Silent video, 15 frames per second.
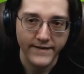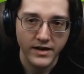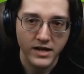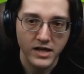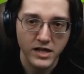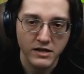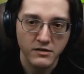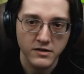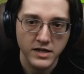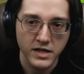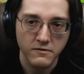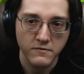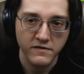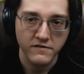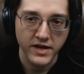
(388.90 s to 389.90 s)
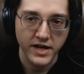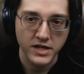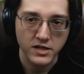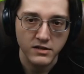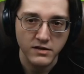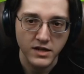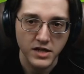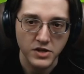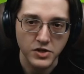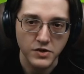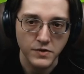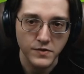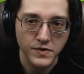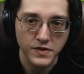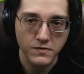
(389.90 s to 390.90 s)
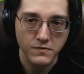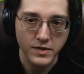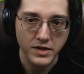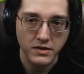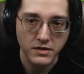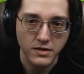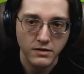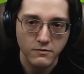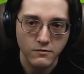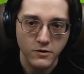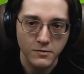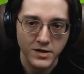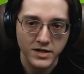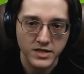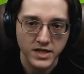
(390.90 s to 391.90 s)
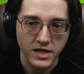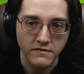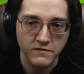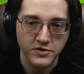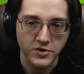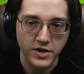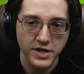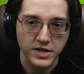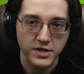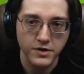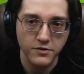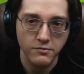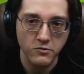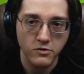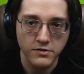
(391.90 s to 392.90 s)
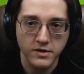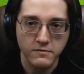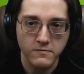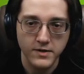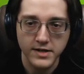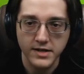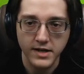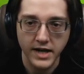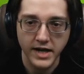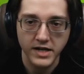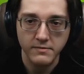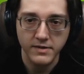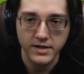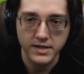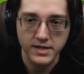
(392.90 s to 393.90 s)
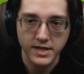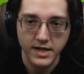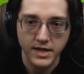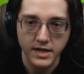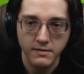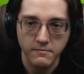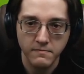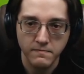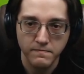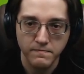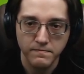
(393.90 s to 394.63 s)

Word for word: clearly we've had issues with robots that have tried to do more than one item at a time.